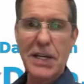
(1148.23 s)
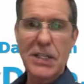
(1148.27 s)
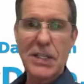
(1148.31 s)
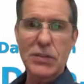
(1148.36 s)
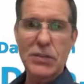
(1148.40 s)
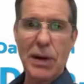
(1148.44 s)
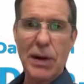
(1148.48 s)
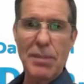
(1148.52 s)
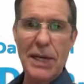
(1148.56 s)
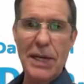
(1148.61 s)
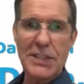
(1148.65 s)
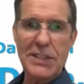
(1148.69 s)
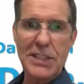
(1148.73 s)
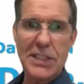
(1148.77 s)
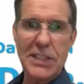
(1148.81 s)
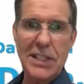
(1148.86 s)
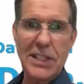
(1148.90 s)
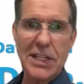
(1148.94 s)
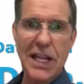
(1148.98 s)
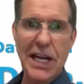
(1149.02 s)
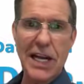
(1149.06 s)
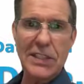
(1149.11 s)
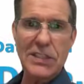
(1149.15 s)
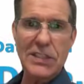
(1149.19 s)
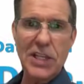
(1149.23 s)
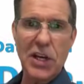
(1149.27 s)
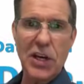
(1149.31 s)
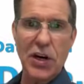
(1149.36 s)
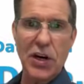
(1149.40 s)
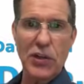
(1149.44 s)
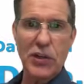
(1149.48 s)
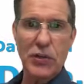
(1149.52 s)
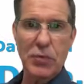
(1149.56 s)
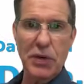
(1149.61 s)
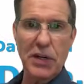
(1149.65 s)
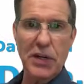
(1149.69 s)
So I basically like to
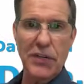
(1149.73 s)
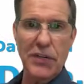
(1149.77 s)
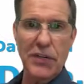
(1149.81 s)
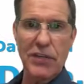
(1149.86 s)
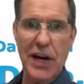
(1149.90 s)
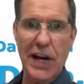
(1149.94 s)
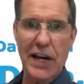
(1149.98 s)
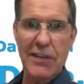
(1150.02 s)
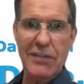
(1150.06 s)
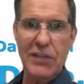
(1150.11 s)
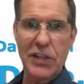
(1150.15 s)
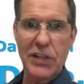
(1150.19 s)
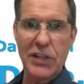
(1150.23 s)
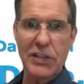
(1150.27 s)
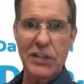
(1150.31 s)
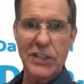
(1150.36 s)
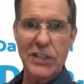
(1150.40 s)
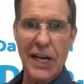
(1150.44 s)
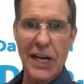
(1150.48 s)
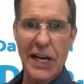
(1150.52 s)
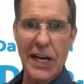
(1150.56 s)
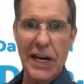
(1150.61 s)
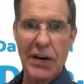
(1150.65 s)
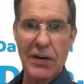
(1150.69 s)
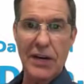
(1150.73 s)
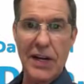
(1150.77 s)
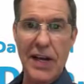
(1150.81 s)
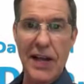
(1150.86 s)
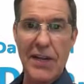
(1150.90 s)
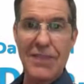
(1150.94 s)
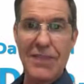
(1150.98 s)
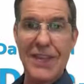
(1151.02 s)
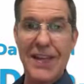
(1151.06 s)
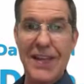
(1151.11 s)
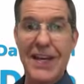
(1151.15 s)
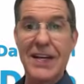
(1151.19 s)
go 3 to 5 years out,
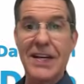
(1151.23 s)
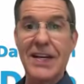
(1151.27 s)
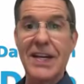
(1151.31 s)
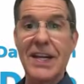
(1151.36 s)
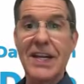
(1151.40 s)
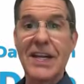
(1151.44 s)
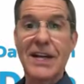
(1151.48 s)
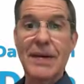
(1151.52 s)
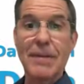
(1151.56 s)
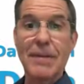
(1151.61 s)
and then